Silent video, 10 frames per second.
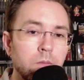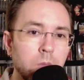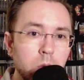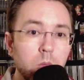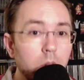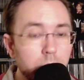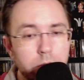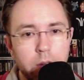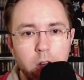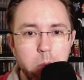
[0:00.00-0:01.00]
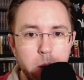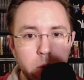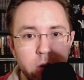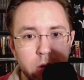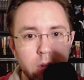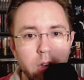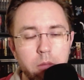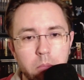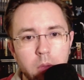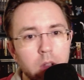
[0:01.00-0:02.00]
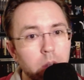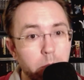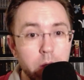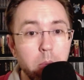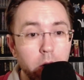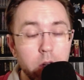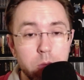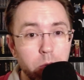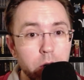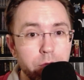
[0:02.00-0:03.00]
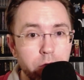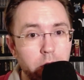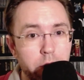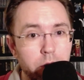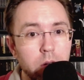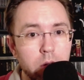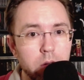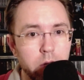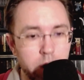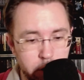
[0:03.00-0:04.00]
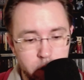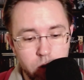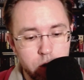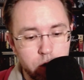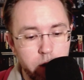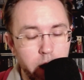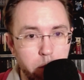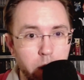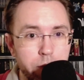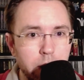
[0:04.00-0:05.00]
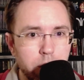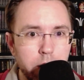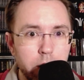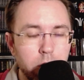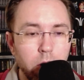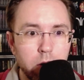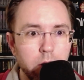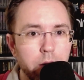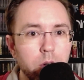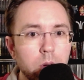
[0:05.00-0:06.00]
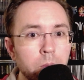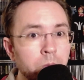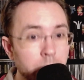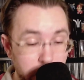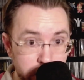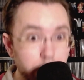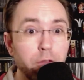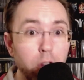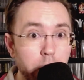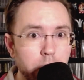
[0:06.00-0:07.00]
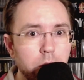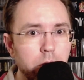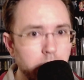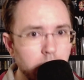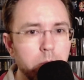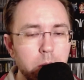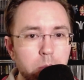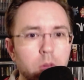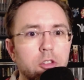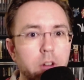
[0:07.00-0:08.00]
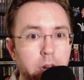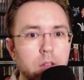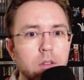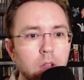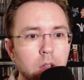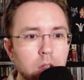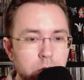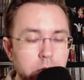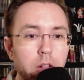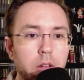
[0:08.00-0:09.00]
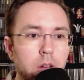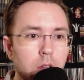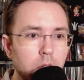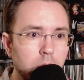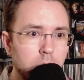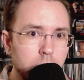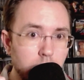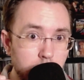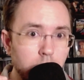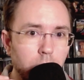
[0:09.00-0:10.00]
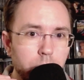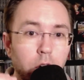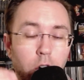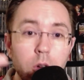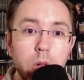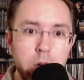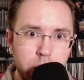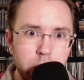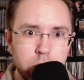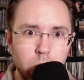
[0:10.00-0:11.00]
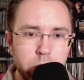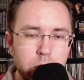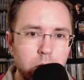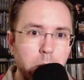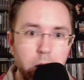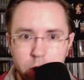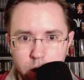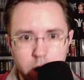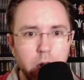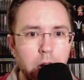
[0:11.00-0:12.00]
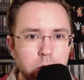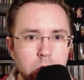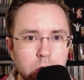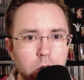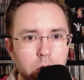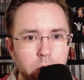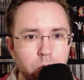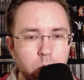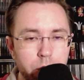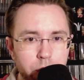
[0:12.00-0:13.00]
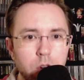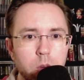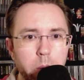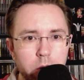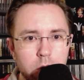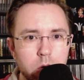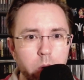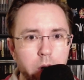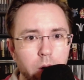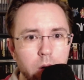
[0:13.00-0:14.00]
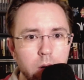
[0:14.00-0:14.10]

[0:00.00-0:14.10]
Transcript: Well, now might be a good time. But the market's pretty flooded. Like as soon as you get above that $300 level, it's flooded. There are people trying to sell it. The, you know, the earlier you sold it, the better. You could have got 600 for it if you knew about this quicker.